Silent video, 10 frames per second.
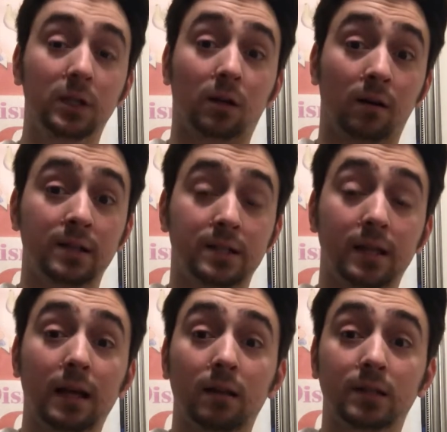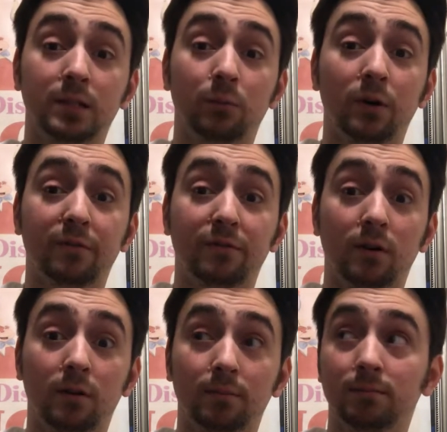of the Galaxy 1
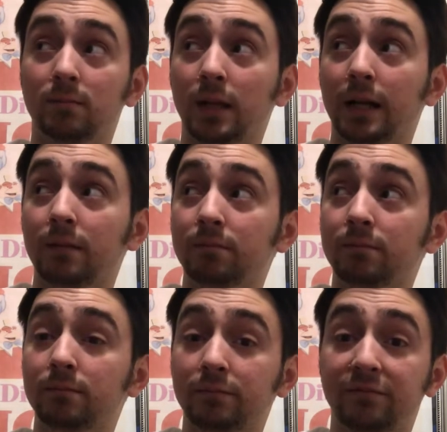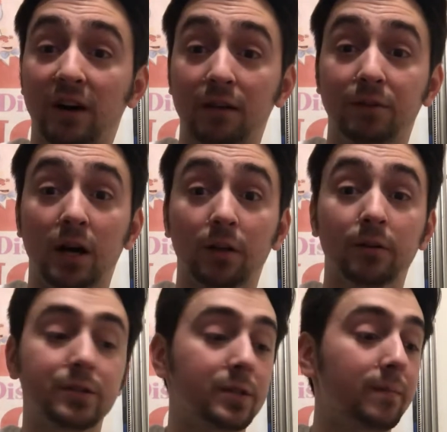for like
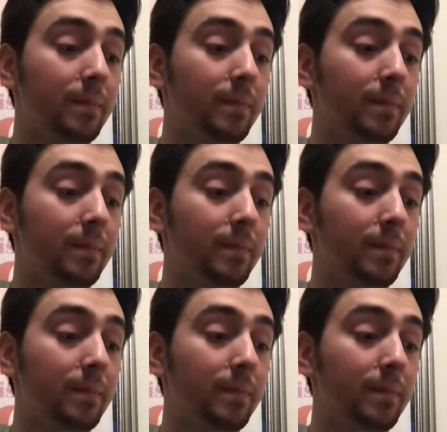$5.